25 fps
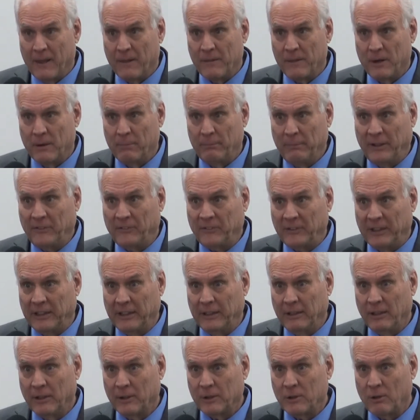They're
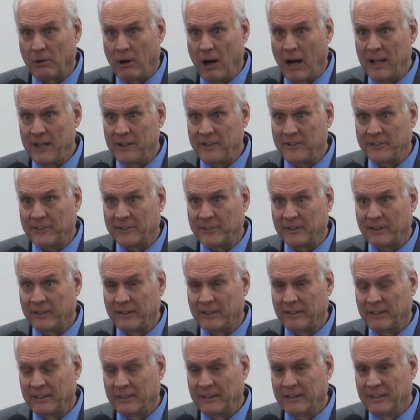missing Christ
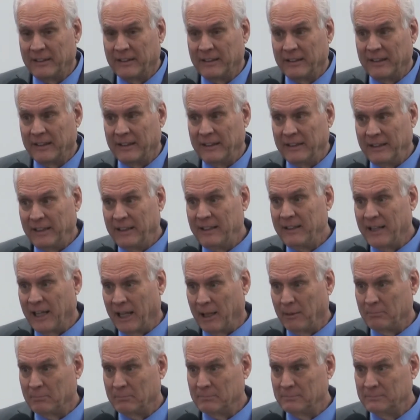in
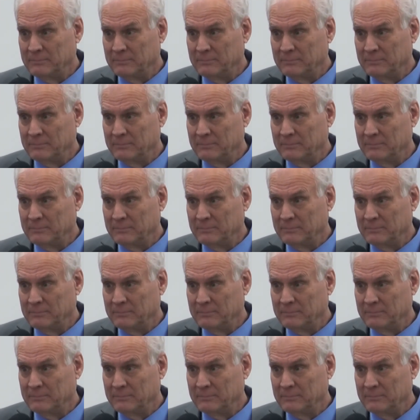them.